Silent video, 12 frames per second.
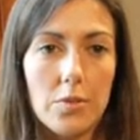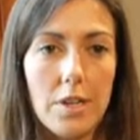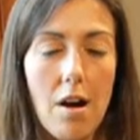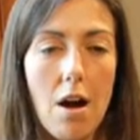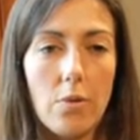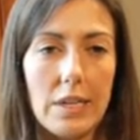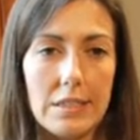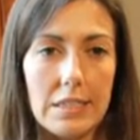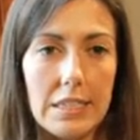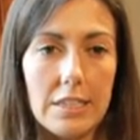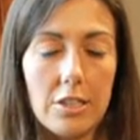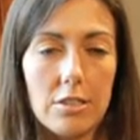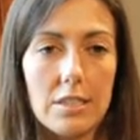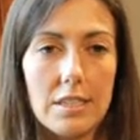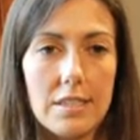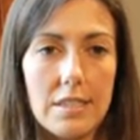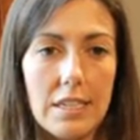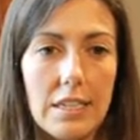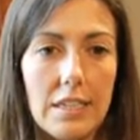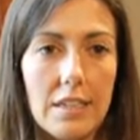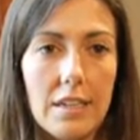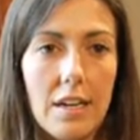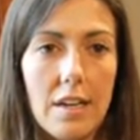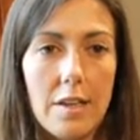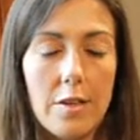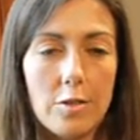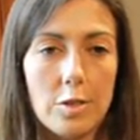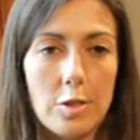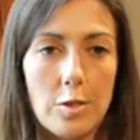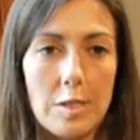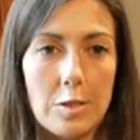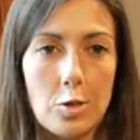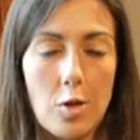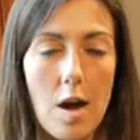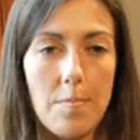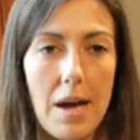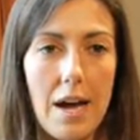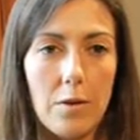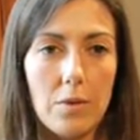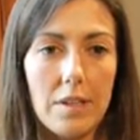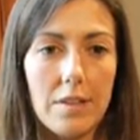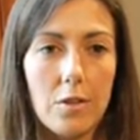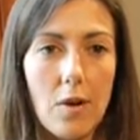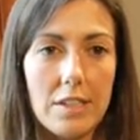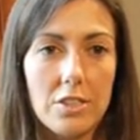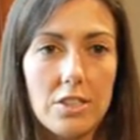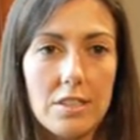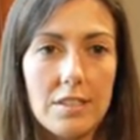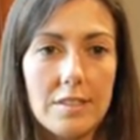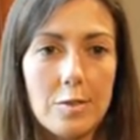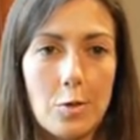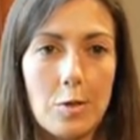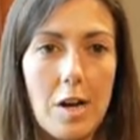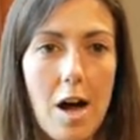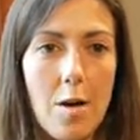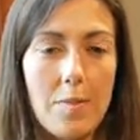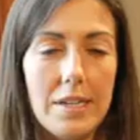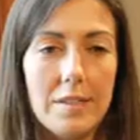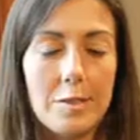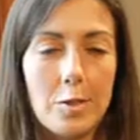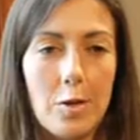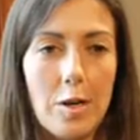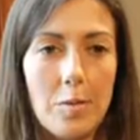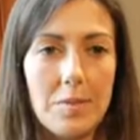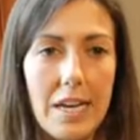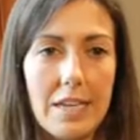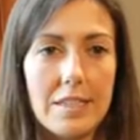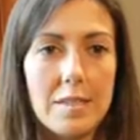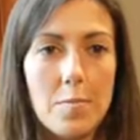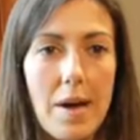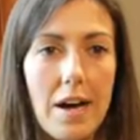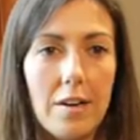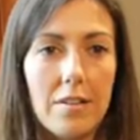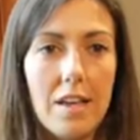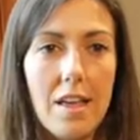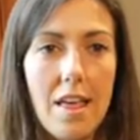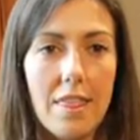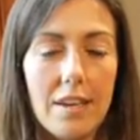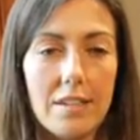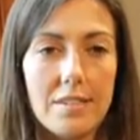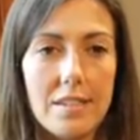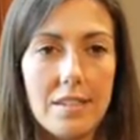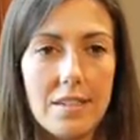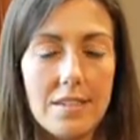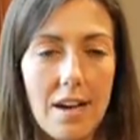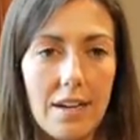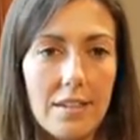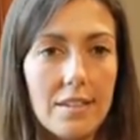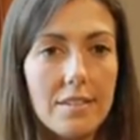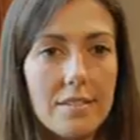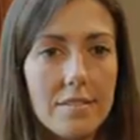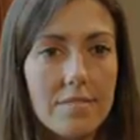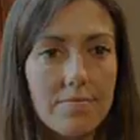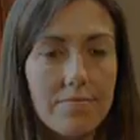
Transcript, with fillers: They're always eager to see their students drop by with questions or comments or updates about things that excite us.